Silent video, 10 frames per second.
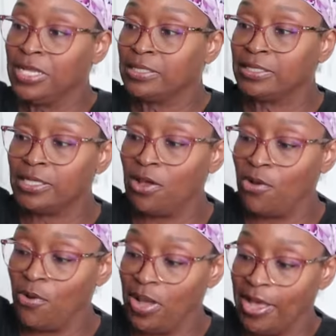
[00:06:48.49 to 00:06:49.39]

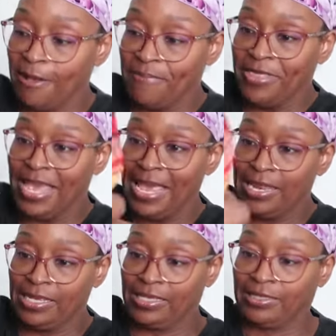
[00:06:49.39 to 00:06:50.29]
So
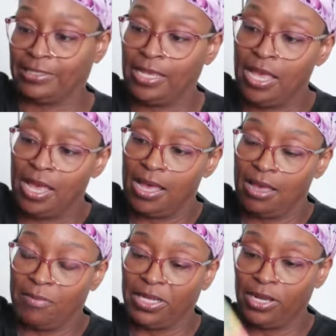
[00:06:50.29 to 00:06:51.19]
that is
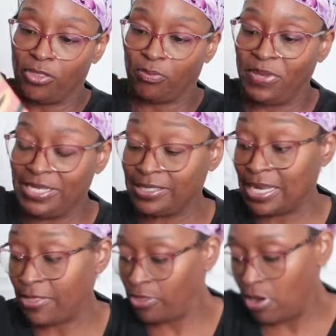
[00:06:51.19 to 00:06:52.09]
another piece
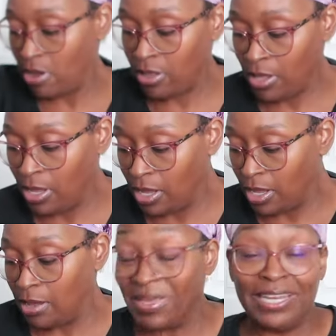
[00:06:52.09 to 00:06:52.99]
that I thought.
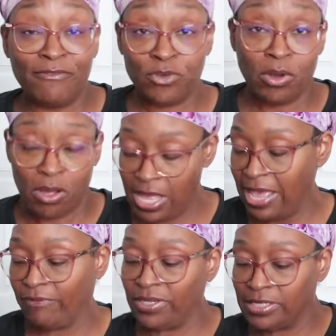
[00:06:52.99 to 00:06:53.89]
And if you all
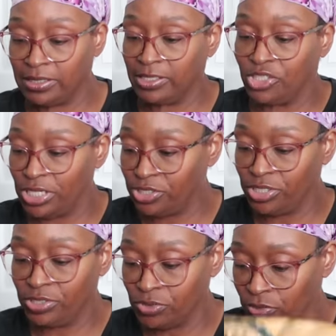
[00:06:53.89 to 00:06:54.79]
have any
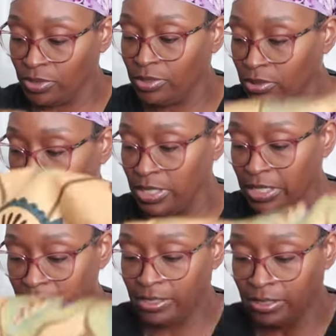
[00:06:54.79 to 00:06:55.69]
suggestions or
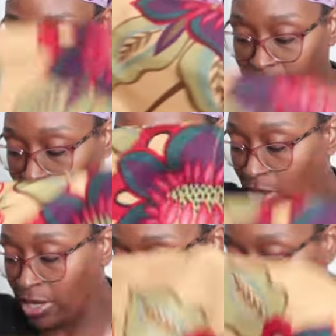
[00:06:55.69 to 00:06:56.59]
any
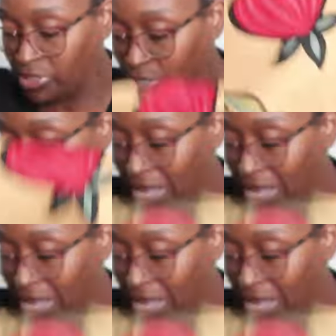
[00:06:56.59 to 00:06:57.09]
thought comes to your